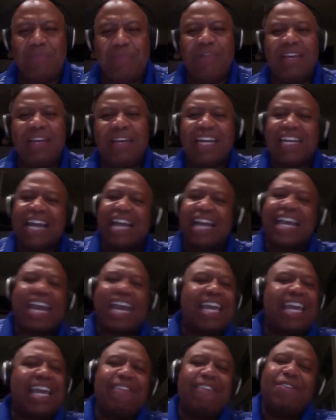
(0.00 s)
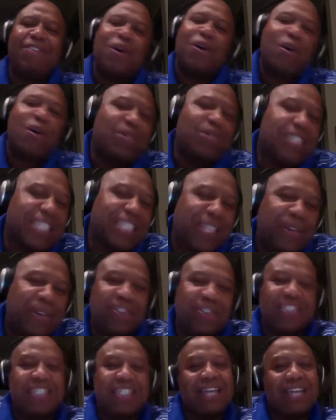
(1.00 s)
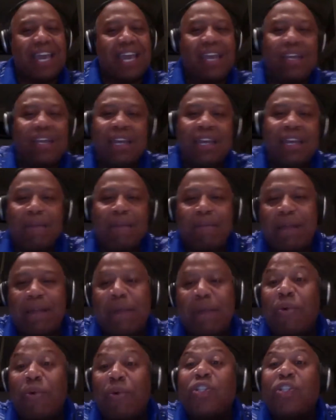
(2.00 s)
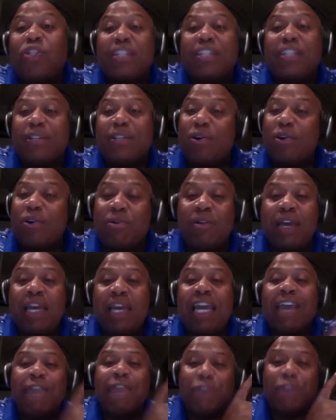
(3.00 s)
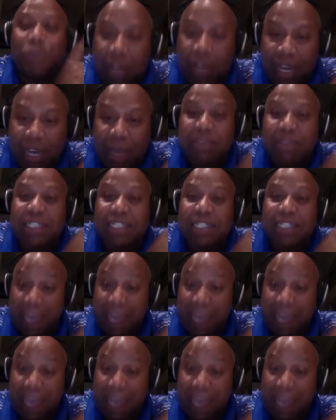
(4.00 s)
Now, I can't give you all the secrets tonight, but I want you to know, if you come to St.